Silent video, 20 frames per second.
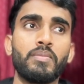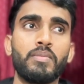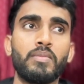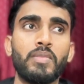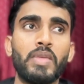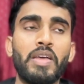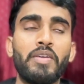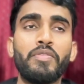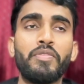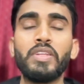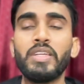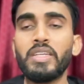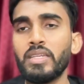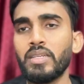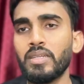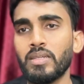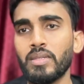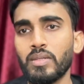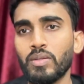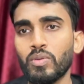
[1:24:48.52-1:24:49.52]

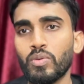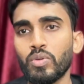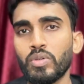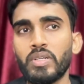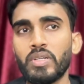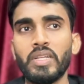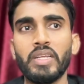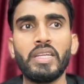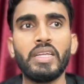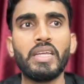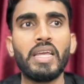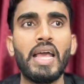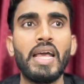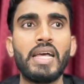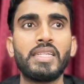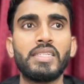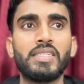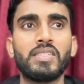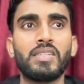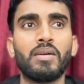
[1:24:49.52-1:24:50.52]
every good thing
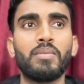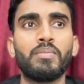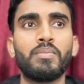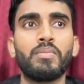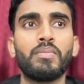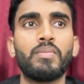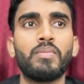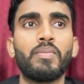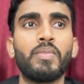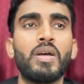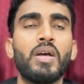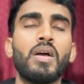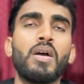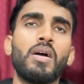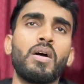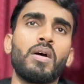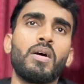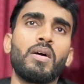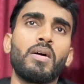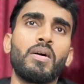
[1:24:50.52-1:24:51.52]
has some
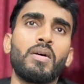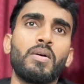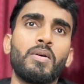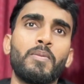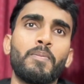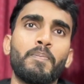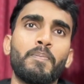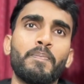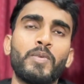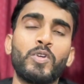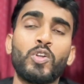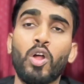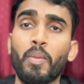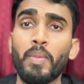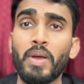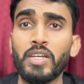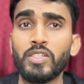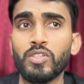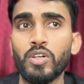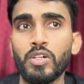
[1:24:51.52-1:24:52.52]

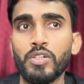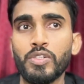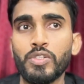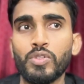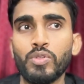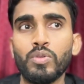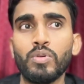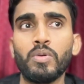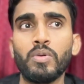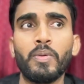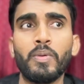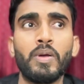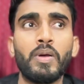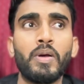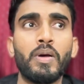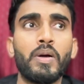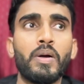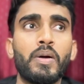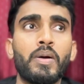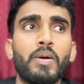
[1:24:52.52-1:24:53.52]
drawbacks also.
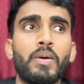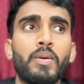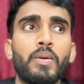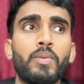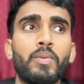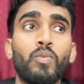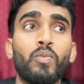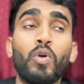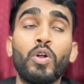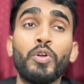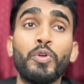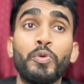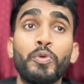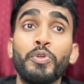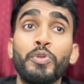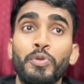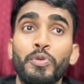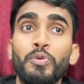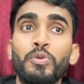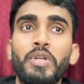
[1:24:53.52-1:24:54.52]
What do
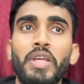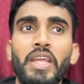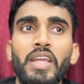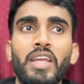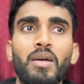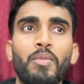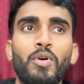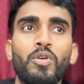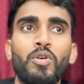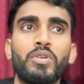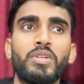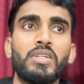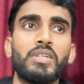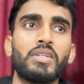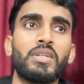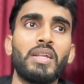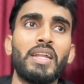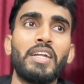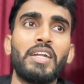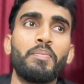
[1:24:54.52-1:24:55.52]
you think about it?
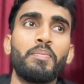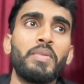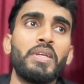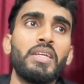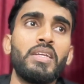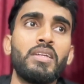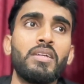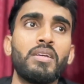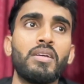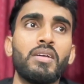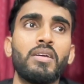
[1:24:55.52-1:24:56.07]
Let me